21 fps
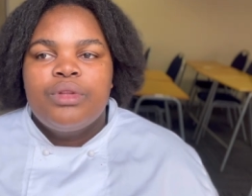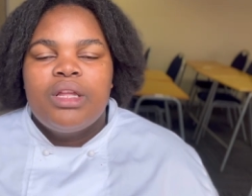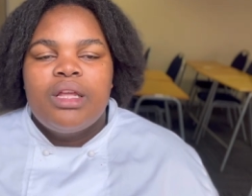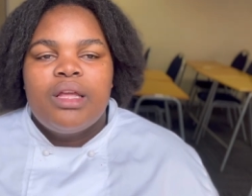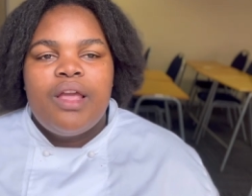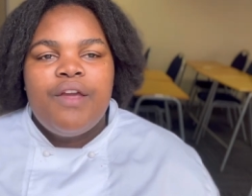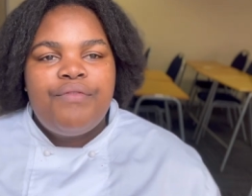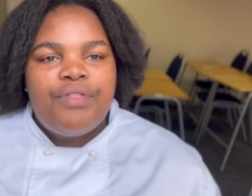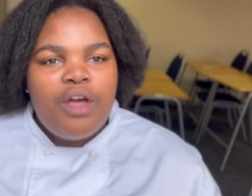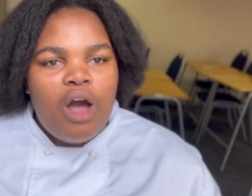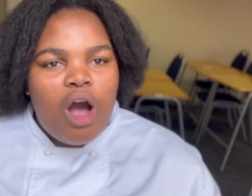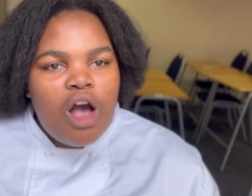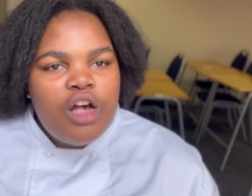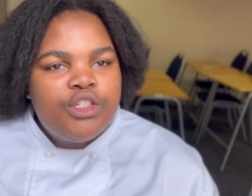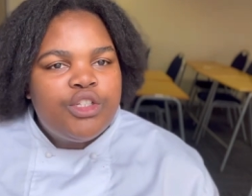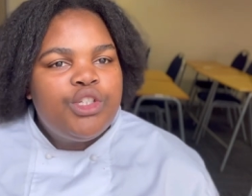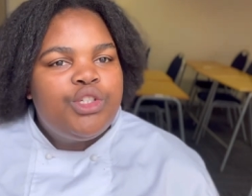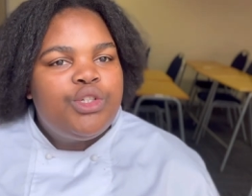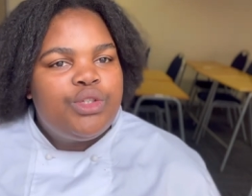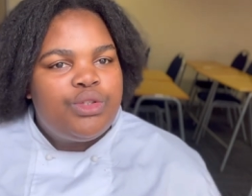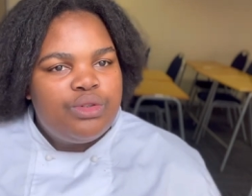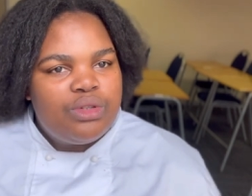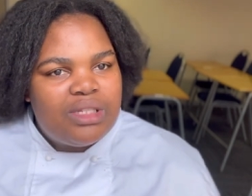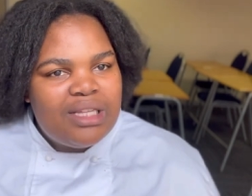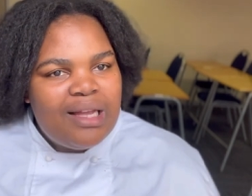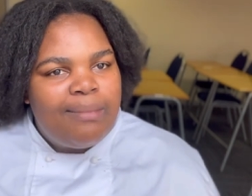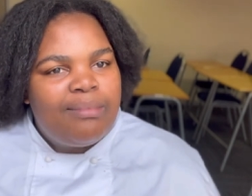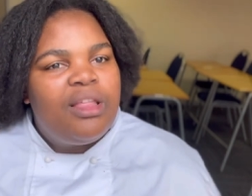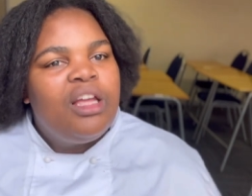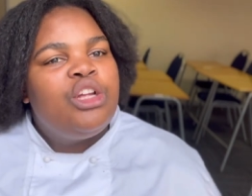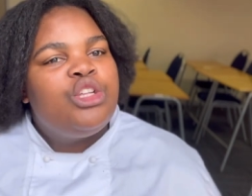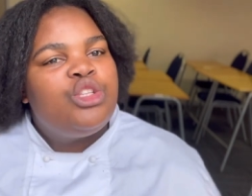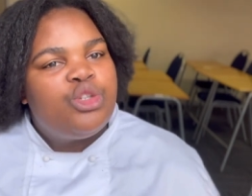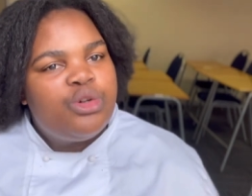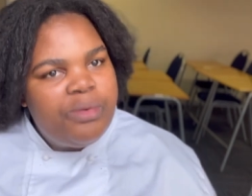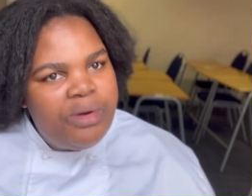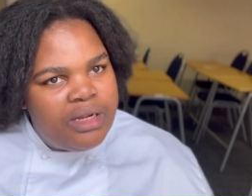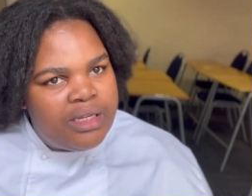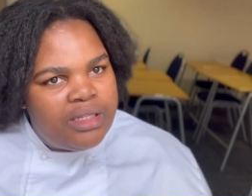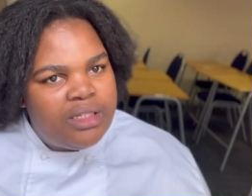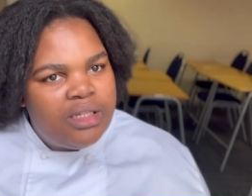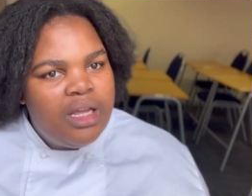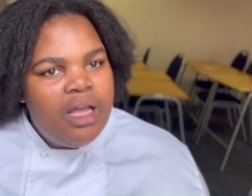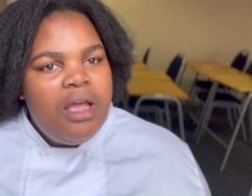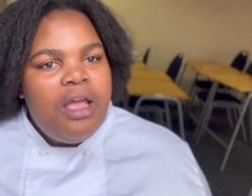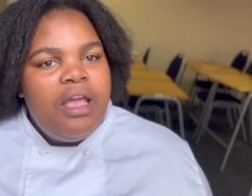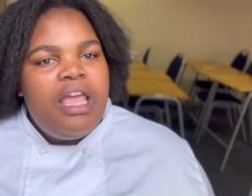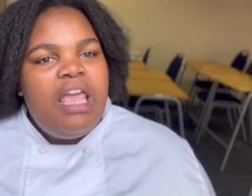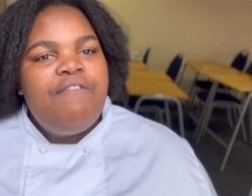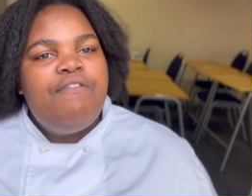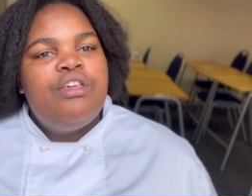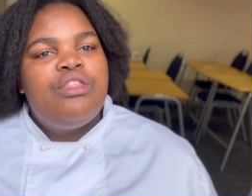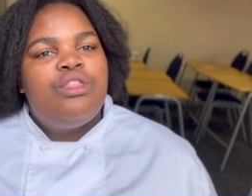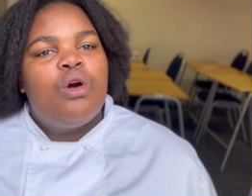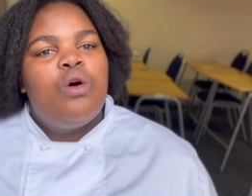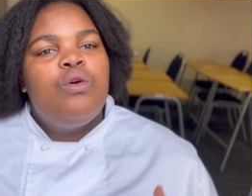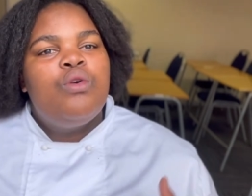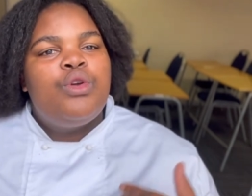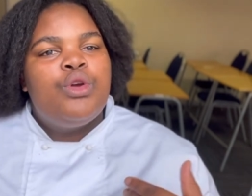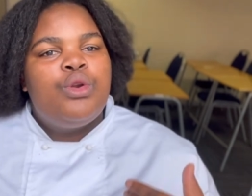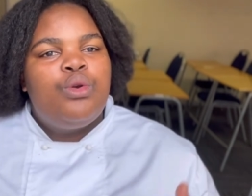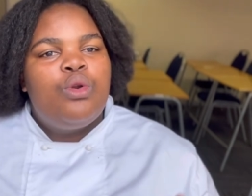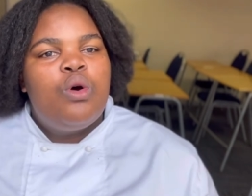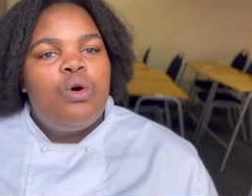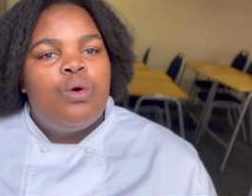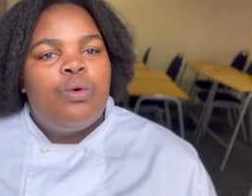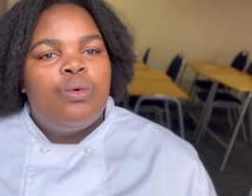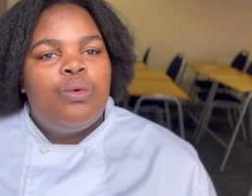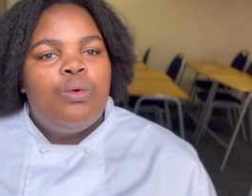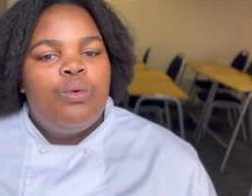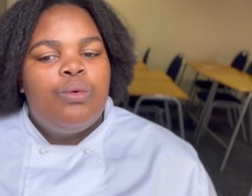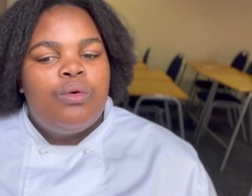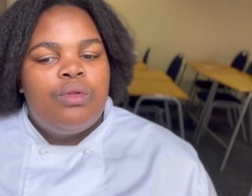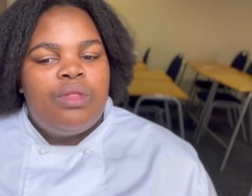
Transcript: if they ask you to do something do it even though you know